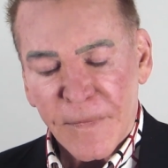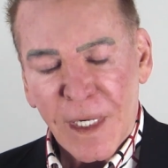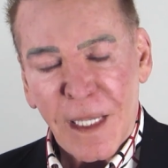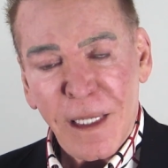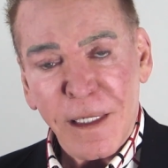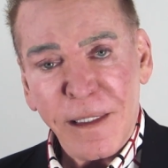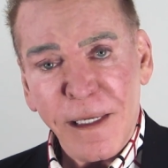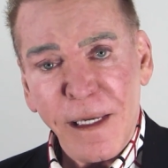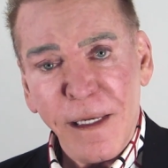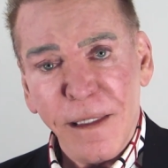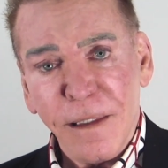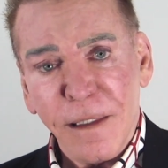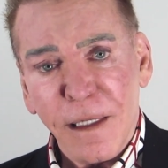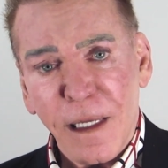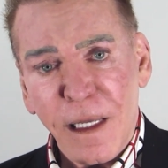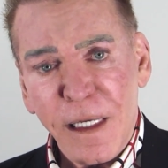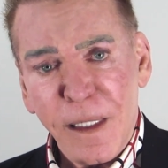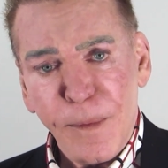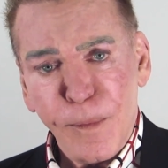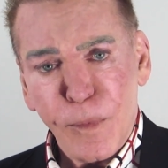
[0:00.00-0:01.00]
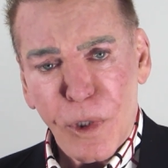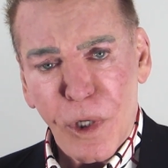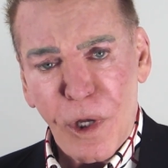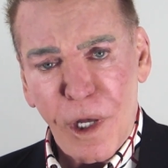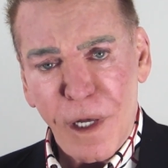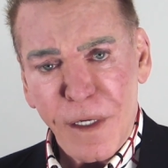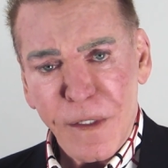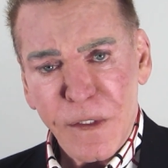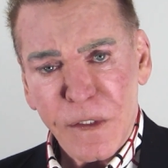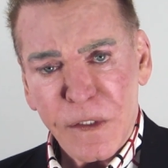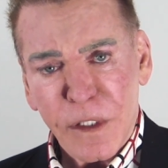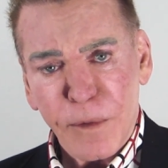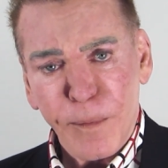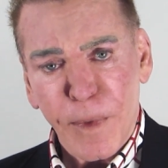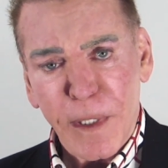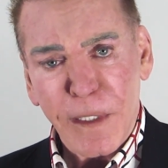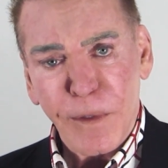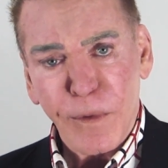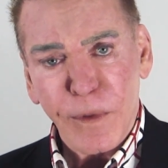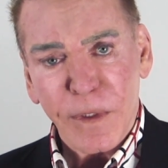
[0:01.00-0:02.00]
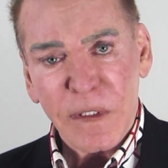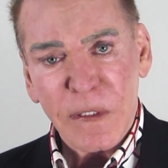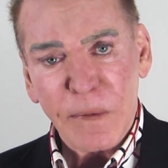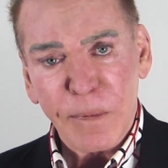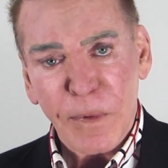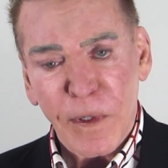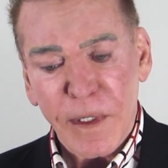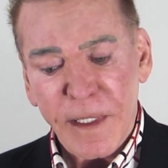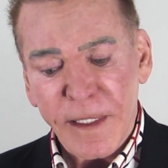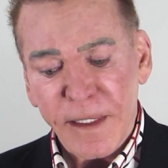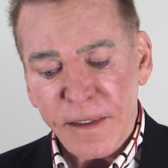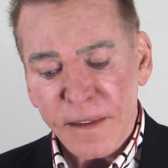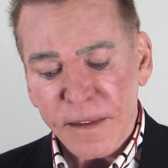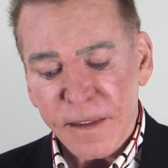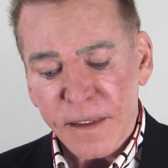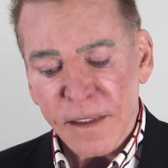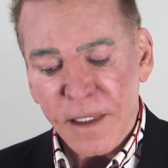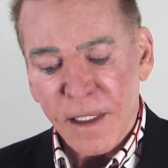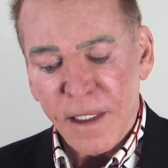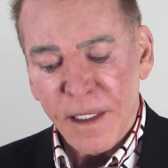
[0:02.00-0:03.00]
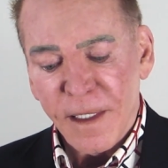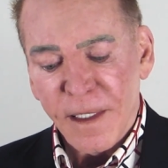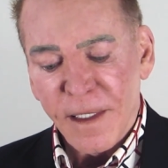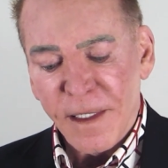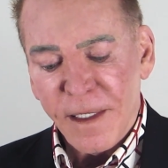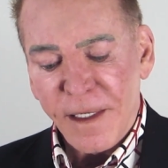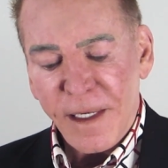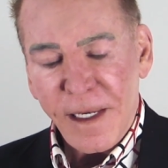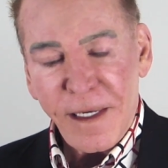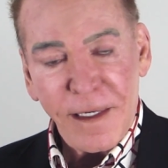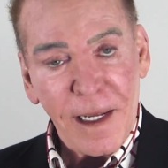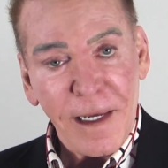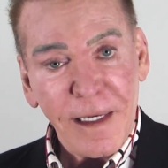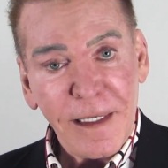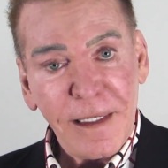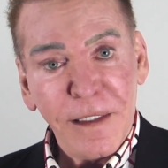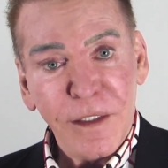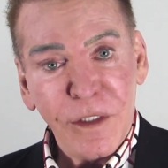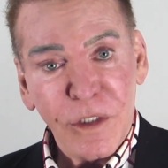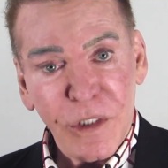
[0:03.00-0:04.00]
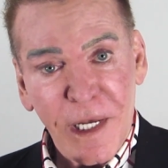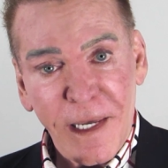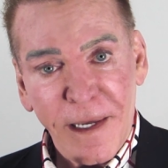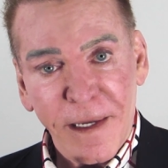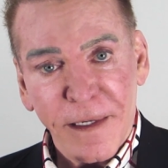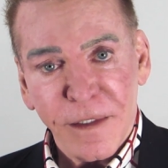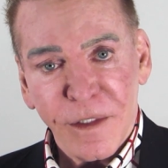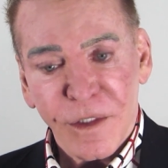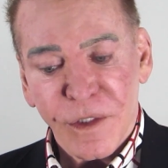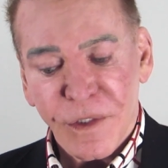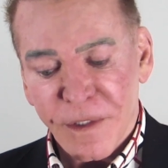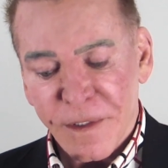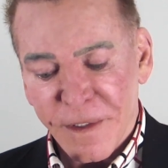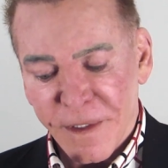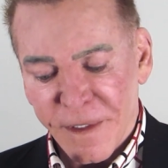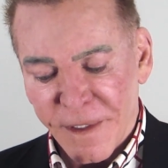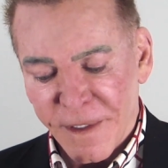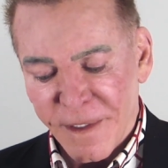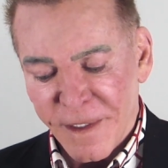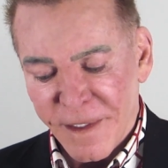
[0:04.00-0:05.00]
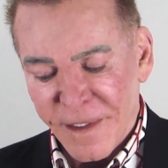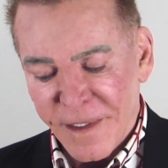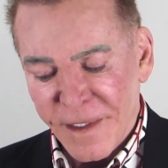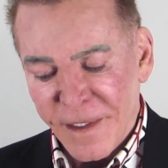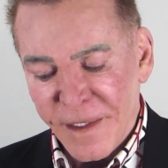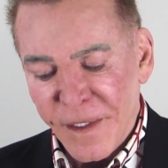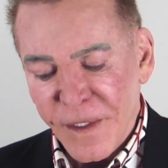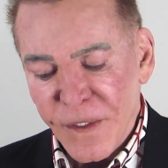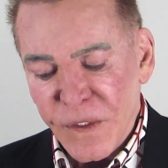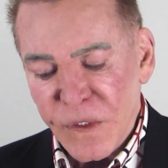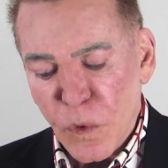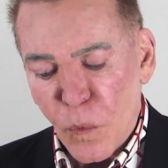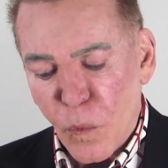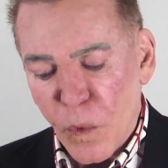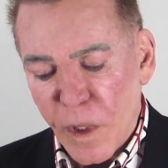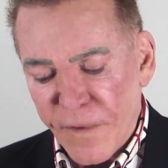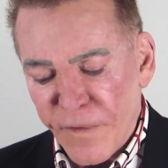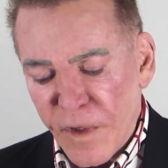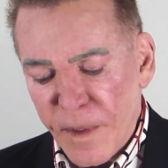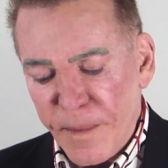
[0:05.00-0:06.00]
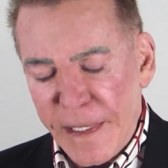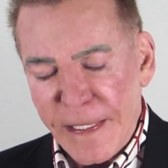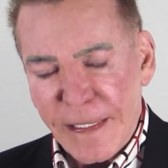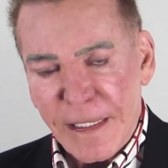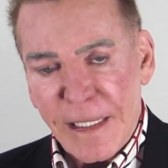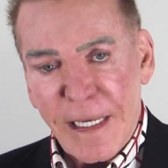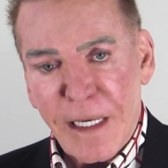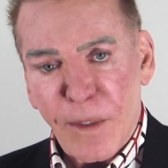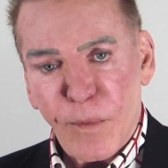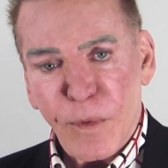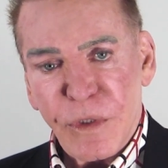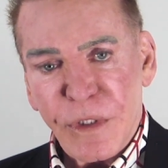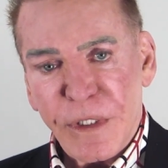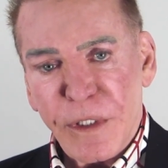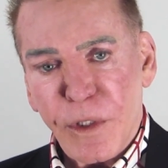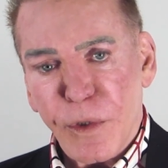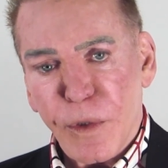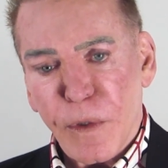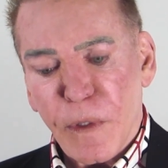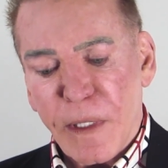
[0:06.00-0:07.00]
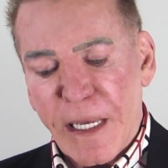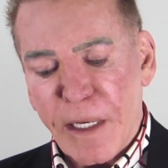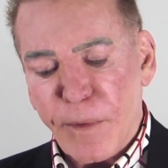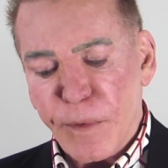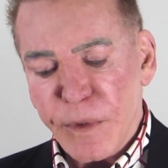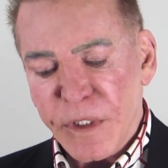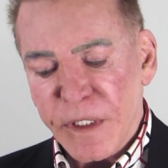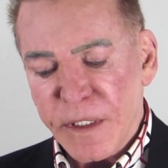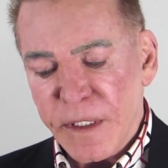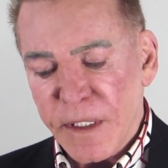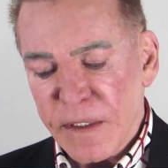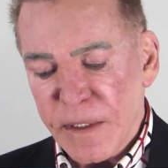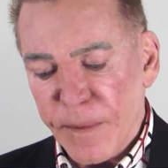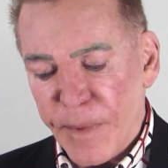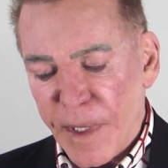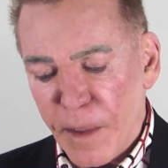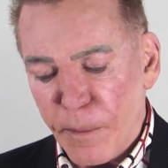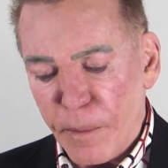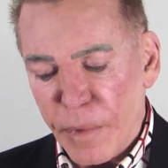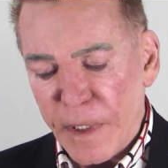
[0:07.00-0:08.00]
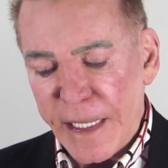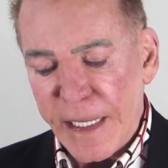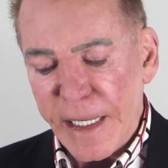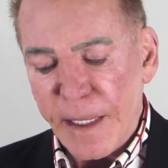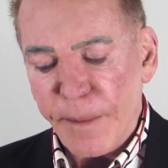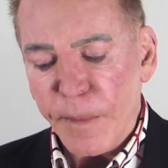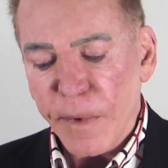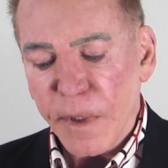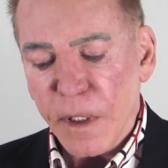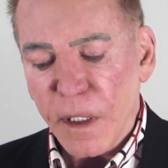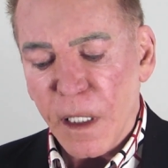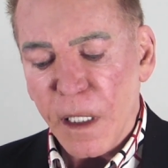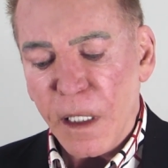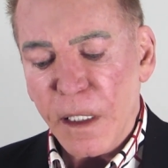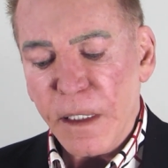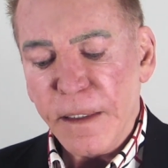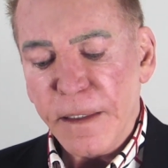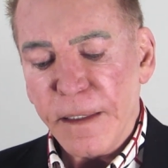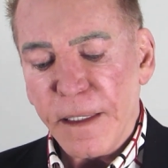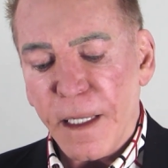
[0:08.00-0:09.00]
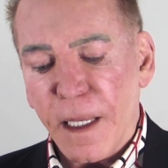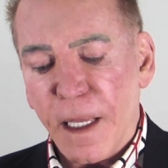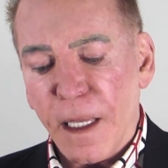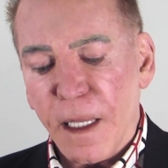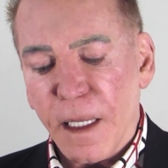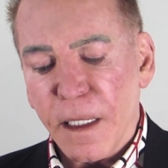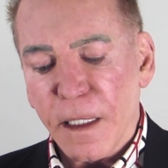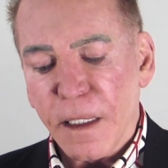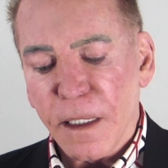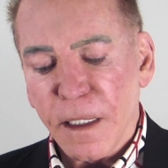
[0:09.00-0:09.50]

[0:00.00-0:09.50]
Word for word: Again, I am cause to my own experience, and I can change. So wherever my languaging or your languaging is about blame and uh,